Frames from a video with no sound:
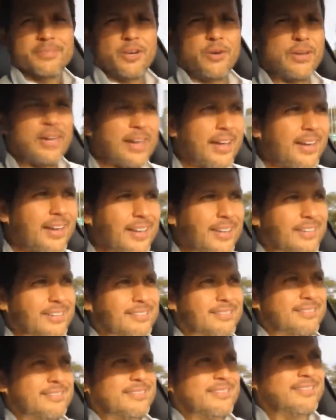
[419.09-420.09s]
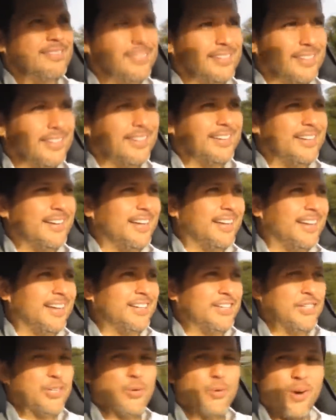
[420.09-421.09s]
Okay?
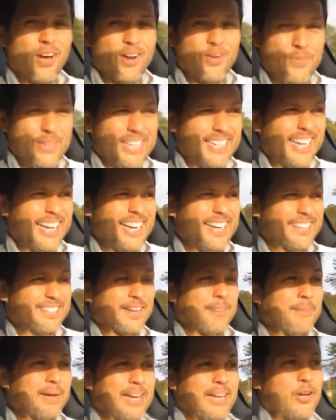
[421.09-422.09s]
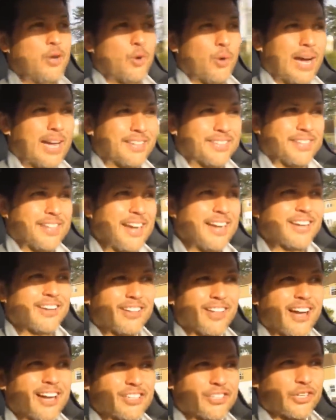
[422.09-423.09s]
Do you wanna be dating somebody who has
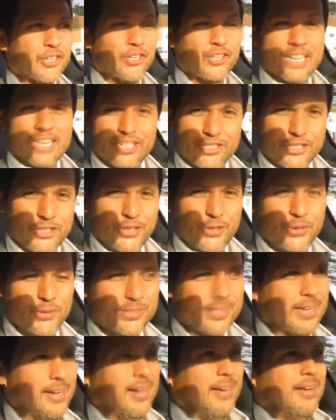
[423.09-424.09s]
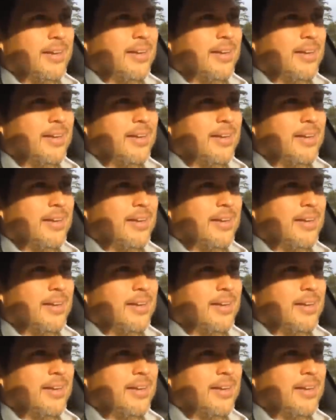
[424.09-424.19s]
psychological issues?